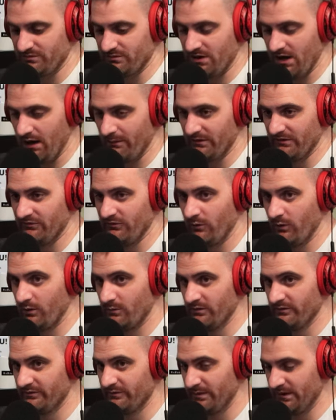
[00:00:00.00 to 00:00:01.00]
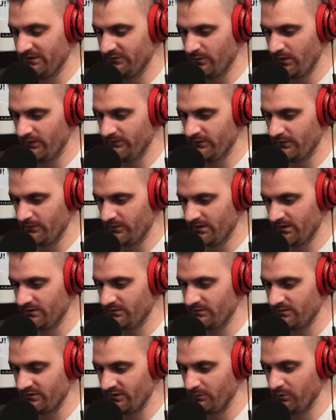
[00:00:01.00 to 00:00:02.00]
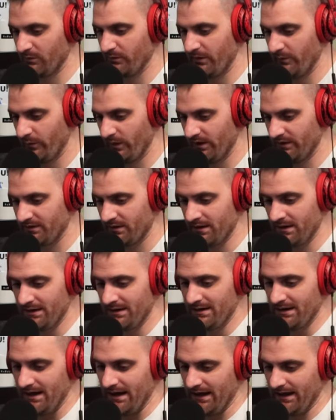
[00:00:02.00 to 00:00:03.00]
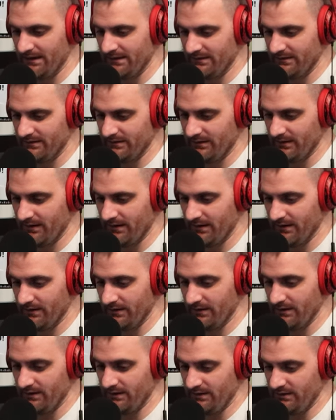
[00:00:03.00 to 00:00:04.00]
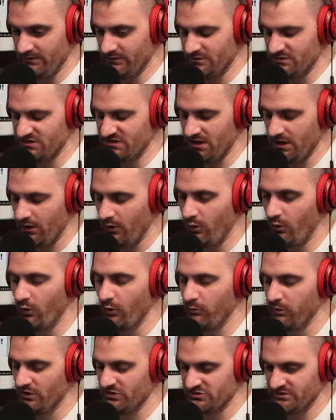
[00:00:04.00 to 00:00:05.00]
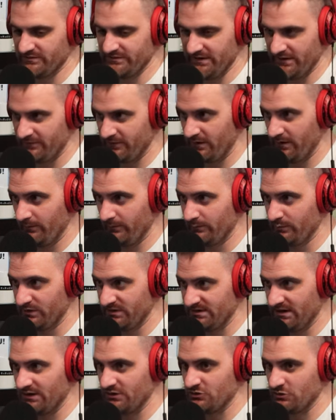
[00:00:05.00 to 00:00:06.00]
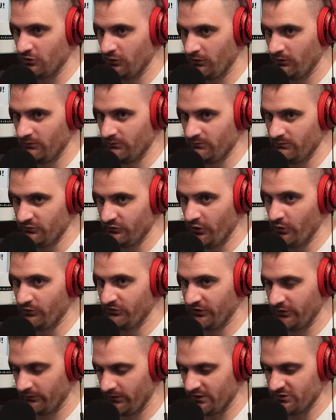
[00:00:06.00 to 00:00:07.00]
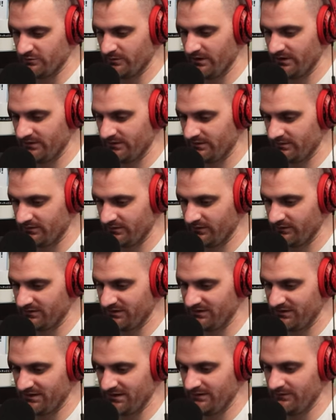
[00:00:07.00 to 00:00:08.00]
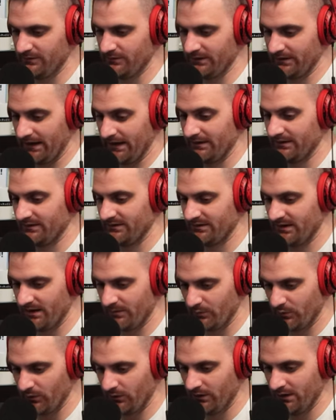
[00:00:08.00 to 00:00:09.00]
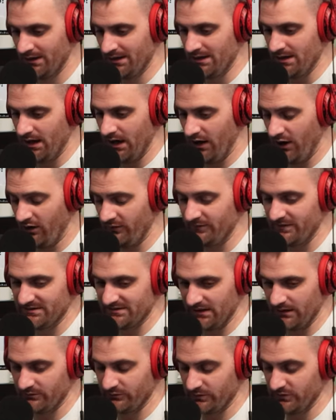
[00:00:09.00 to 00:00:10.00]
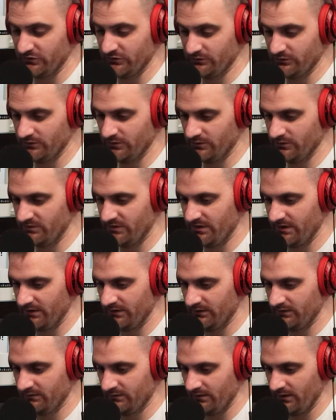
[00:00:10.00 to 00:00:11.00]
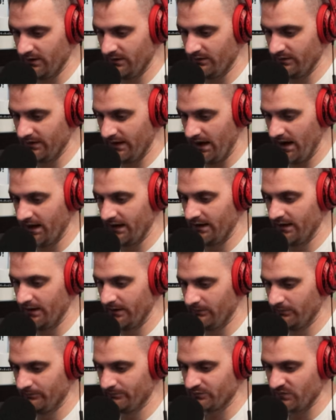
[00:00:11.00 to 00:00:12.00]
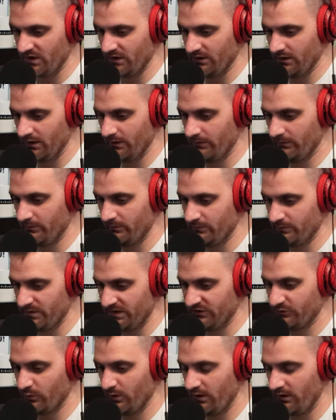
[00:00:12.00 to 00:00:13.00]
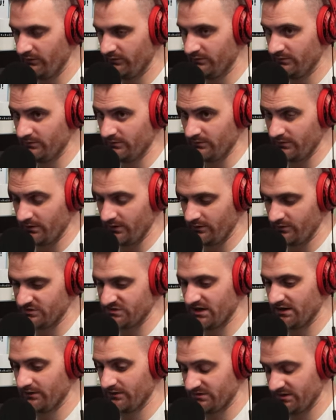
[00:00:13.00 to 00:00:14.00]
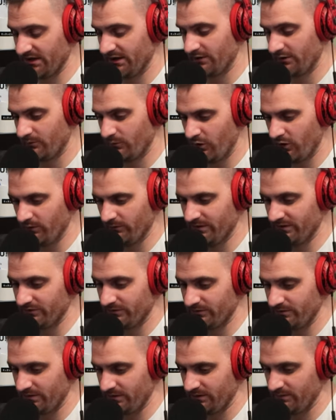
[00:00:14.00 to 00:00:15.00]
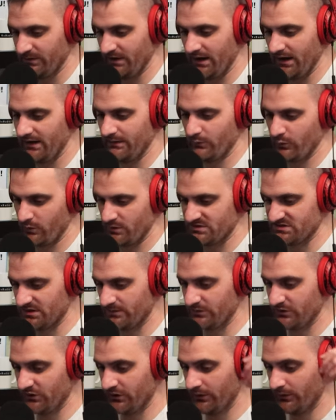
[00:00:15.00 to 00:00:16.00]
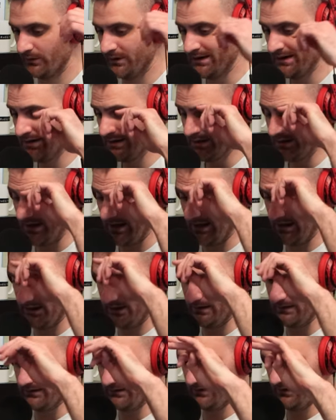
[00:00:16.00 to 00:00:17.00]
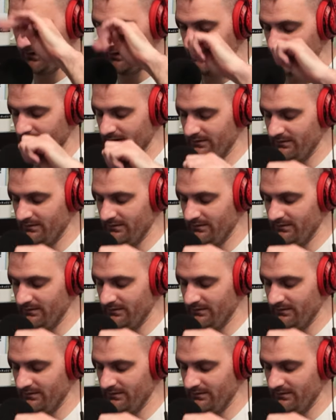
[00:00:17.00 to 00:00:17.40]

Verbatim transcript: common form of B twelve that we supplement with, and uh, there's a whole bunch of different potential dosing regimens. So just to give you like an example, oftentimes we do use the uh, the IM um, B twelve or cyanocobalamin it could be IM or sub Q, and uh,